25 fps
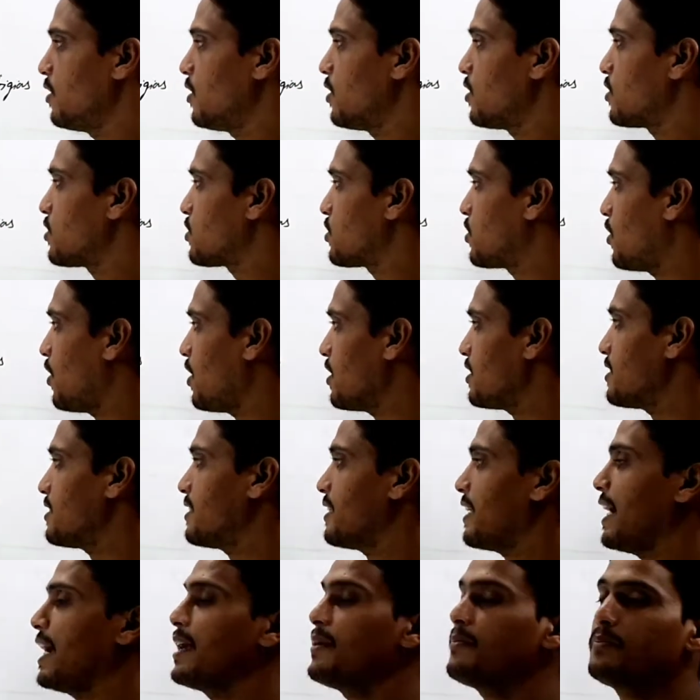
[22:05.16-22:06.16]

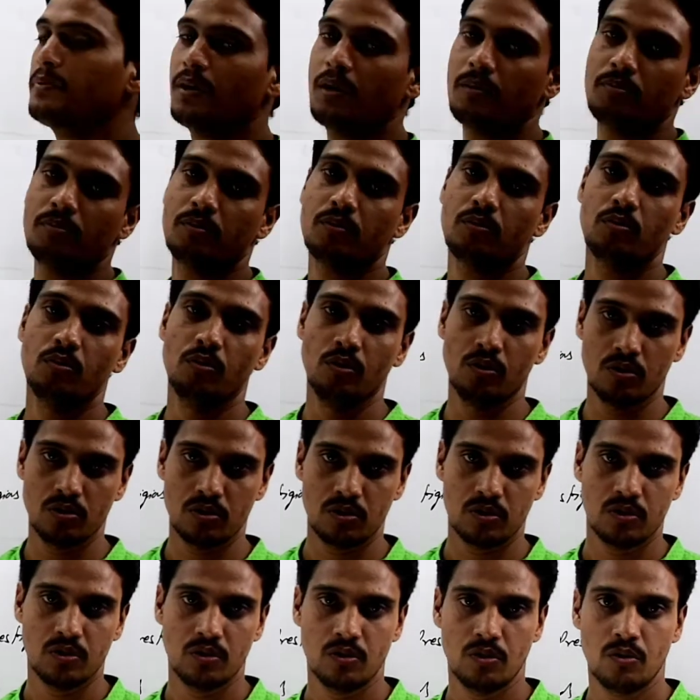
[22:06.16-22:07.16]
such type of
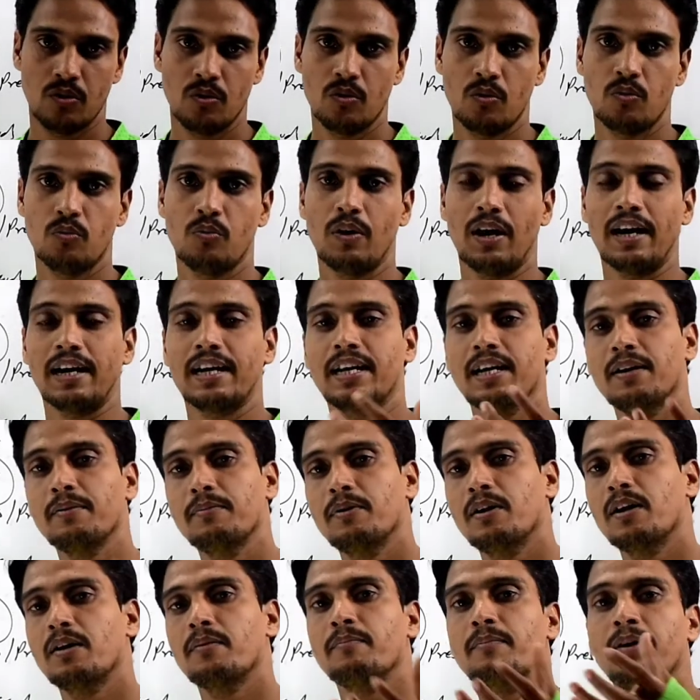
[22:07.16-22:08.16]
goods
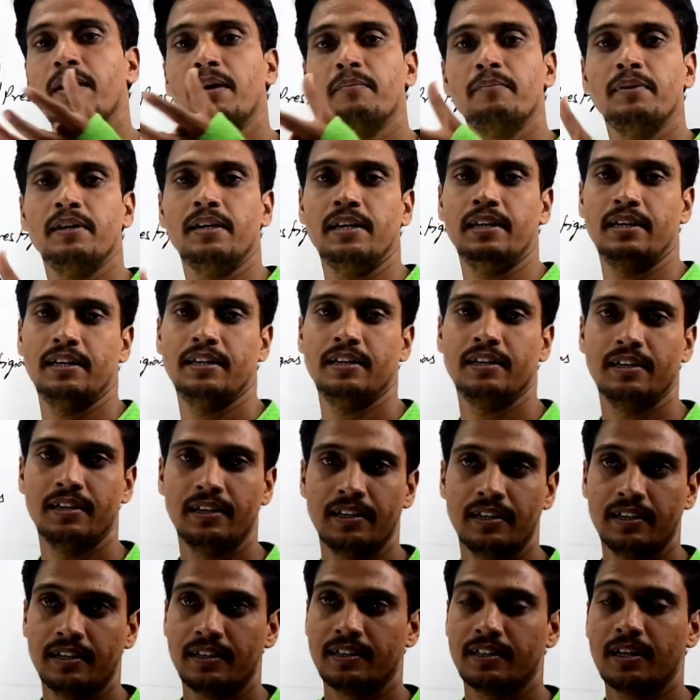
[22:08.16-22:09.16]
whatever may
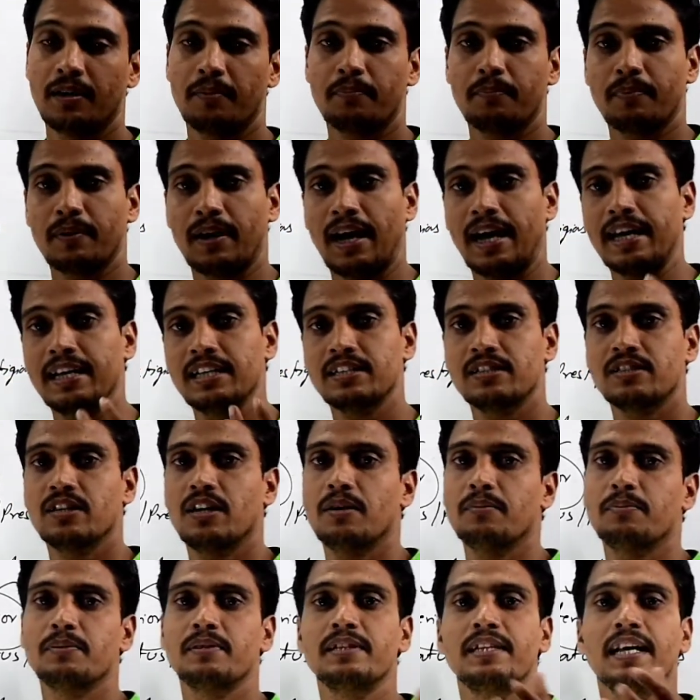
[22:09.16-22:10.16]
be the price
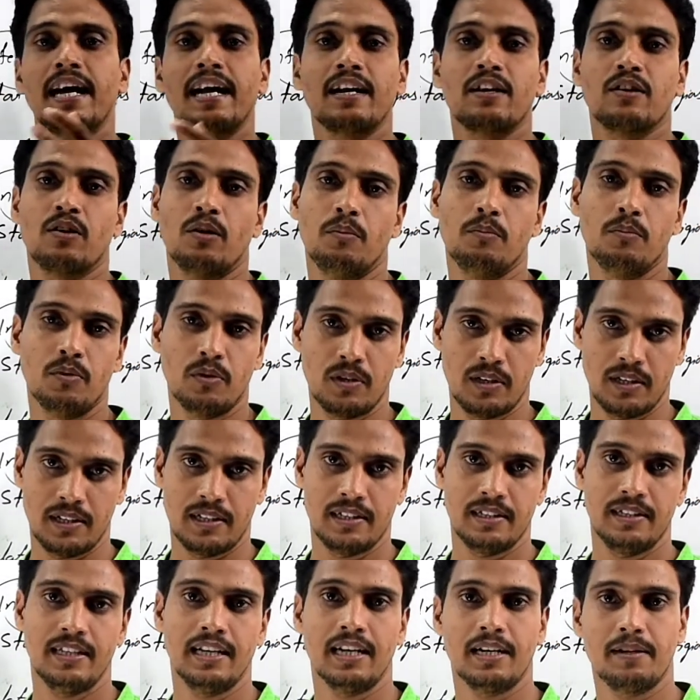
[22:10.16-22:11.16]
of that
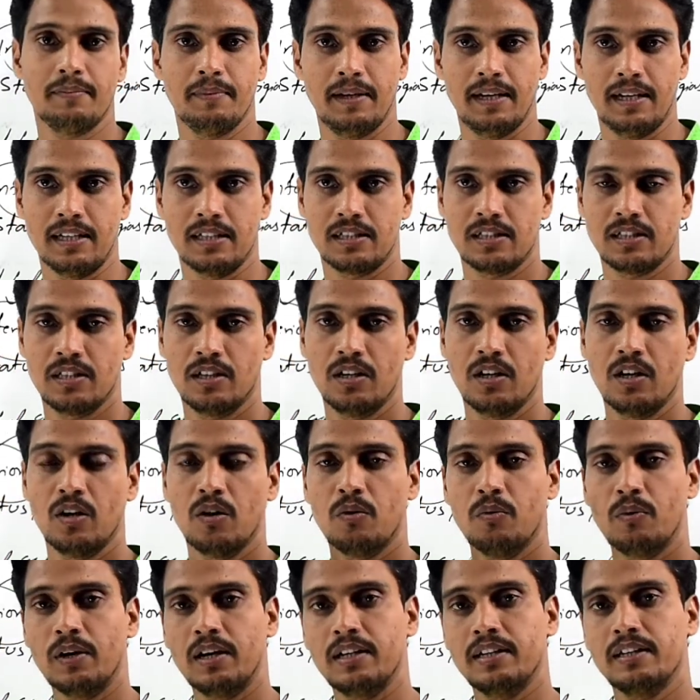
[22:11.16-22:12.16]
commodity. That means
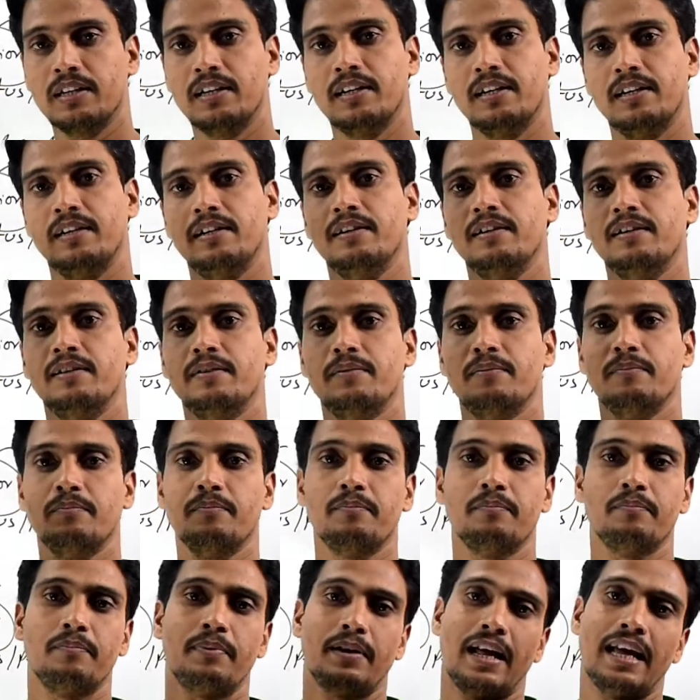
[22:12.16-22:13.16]
when
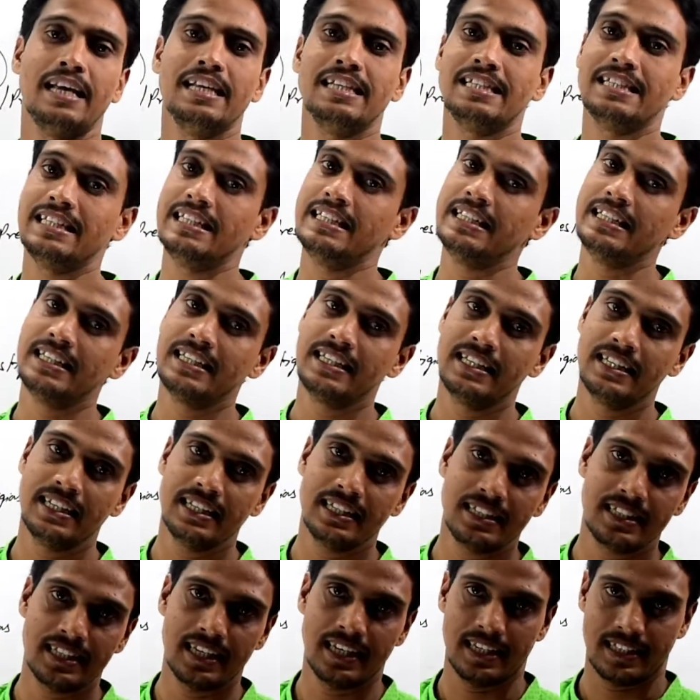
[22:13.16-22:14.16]
the price
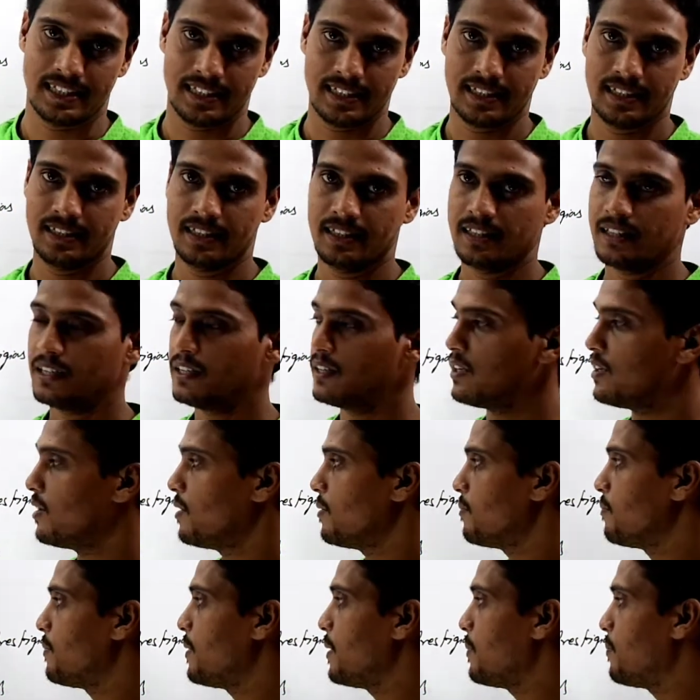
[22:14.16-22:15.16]
increases,
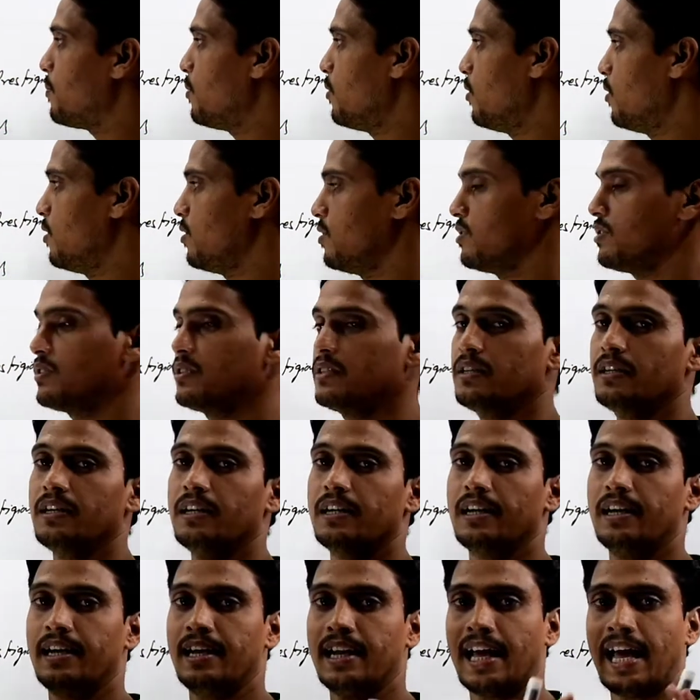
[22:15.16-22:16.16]
people
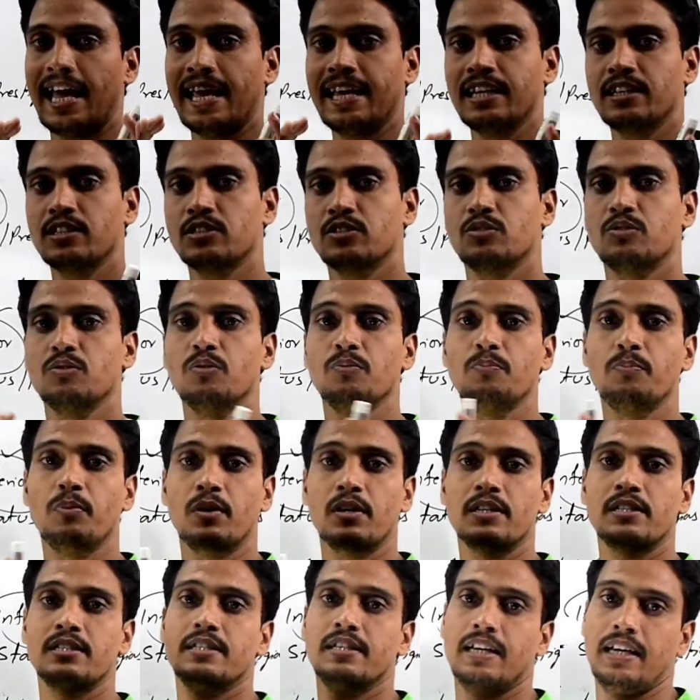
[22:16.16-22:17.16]
likes to
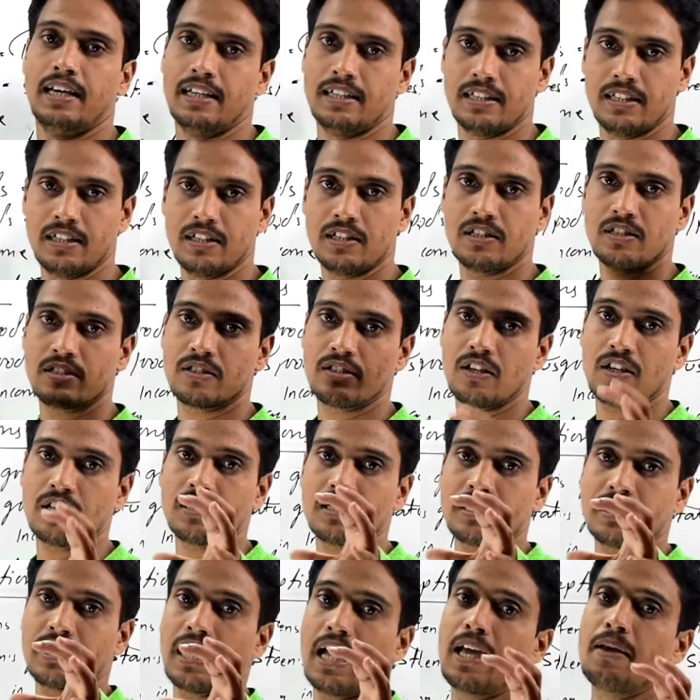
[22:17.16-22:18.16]
purchase
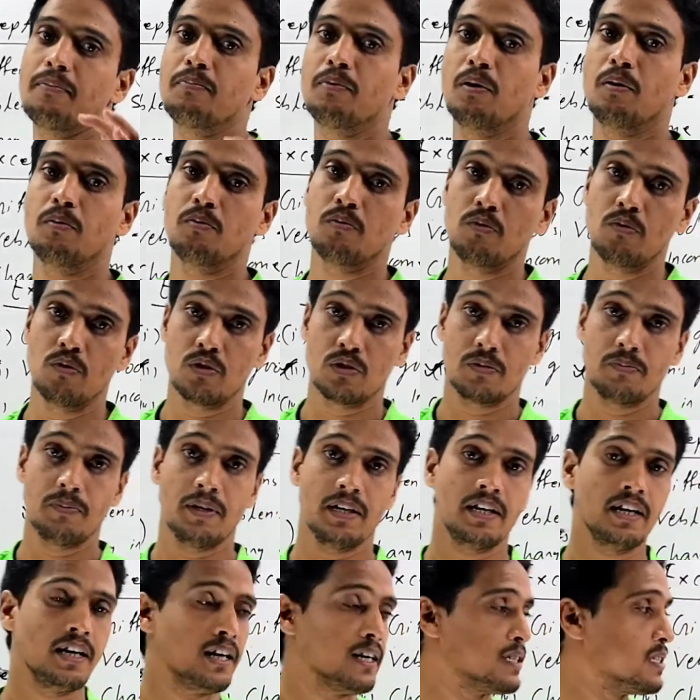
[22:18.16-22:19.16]
such type of goods
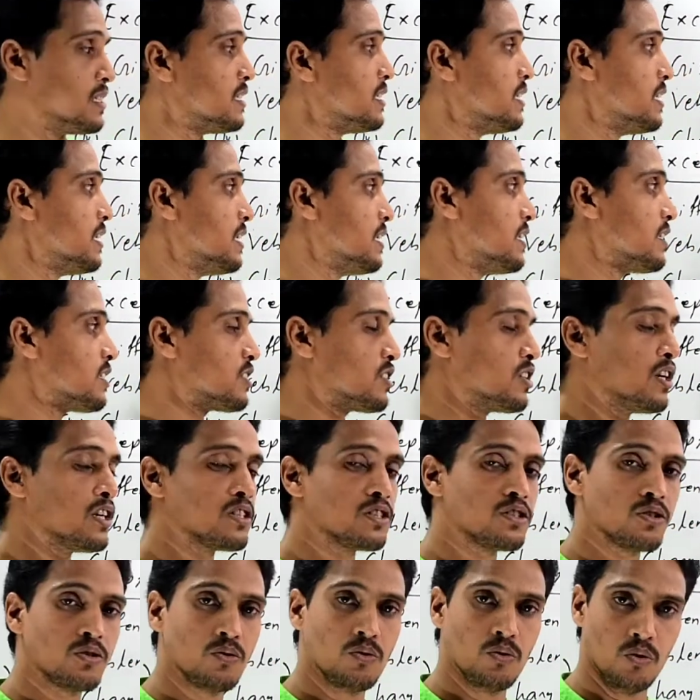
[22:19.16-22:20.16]
because
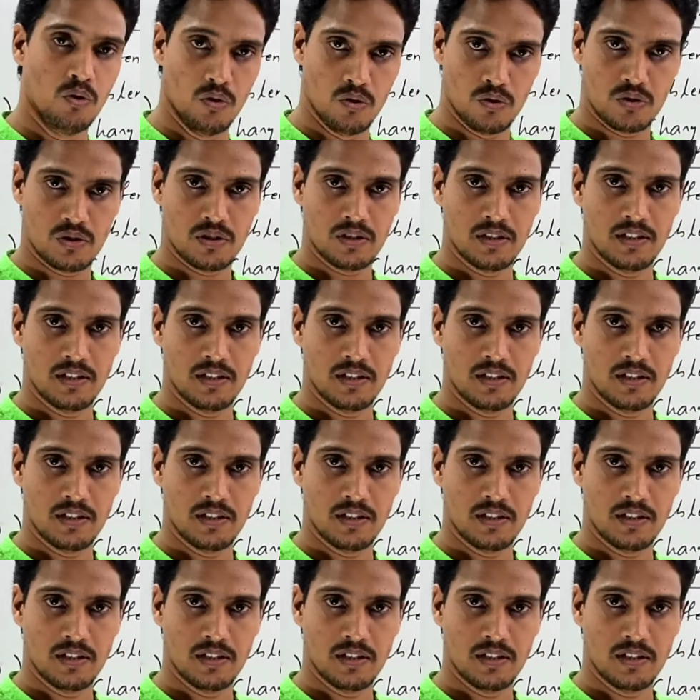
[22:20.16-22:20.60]
such goods